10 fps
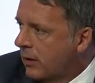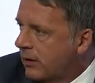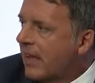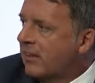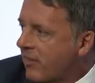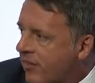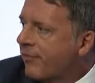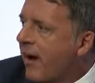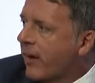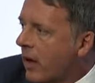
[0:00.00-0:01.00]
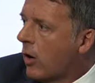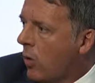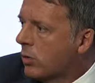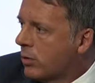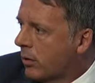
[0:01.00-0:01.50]
That is very
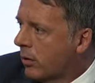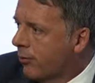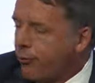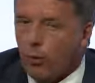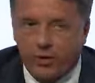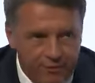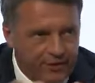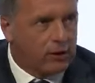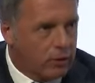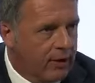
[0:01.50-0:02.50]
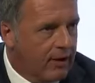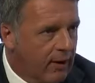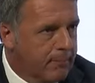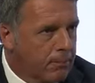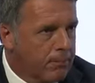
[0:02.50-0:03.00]
good for the victory of
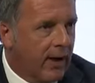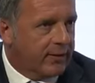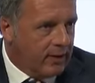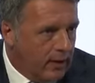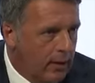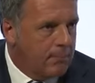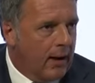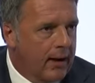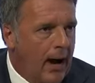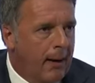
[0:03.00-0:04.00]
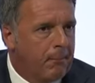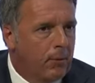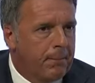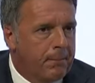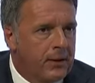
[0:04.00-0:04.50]
Labour Party, in my
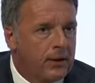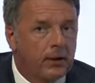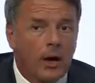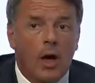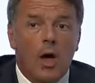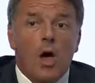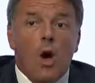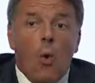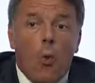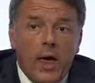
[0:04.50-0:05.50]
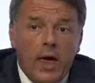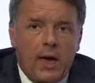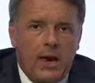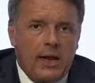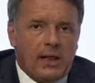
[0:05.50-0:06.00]
humble opinion. We
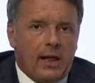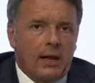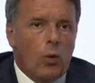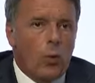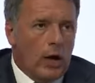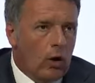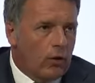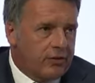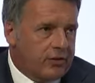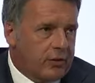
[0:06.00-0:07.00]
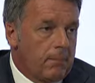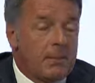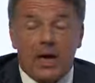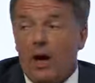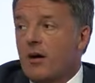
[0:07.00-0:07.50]
in Italy, we lost
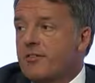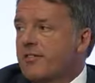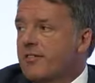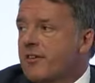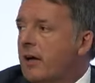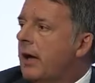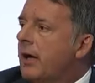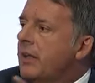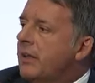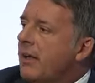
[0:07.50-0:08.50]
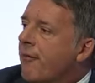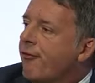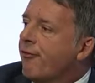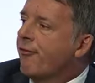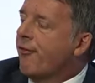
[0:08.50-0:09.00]
because
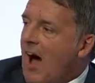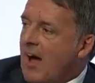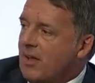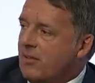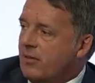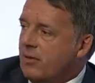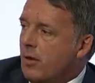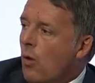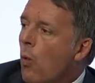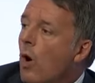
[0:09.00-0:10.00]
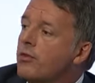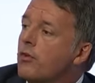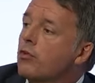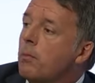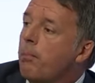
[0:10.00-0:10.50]
the fight
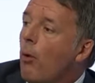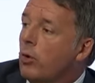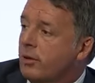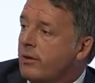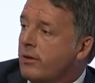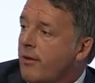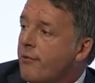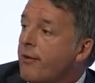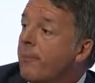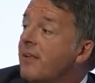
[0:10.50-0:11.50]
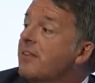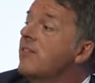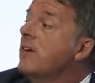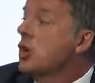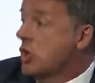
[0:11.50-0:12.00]
was supported from the
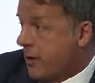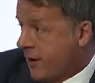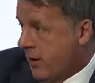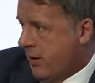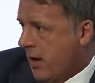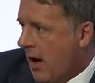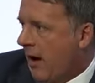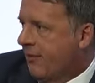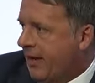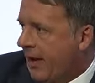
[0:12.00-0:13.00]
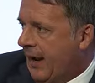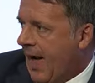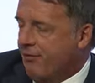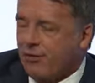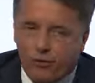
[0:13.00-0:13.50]
division of the
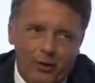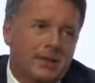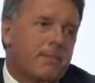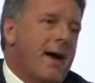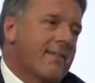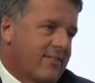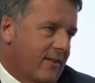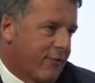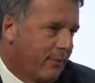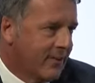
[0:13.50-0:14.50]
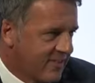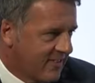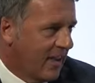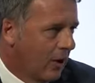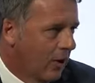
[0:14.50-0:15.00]
left. So it depends from the
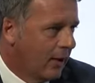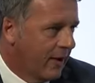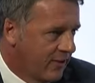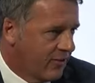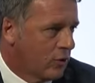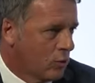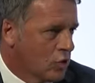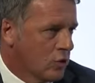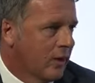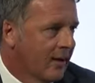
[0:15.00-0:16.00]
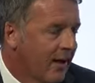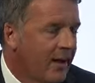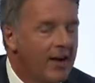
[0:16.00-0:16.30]
single institutional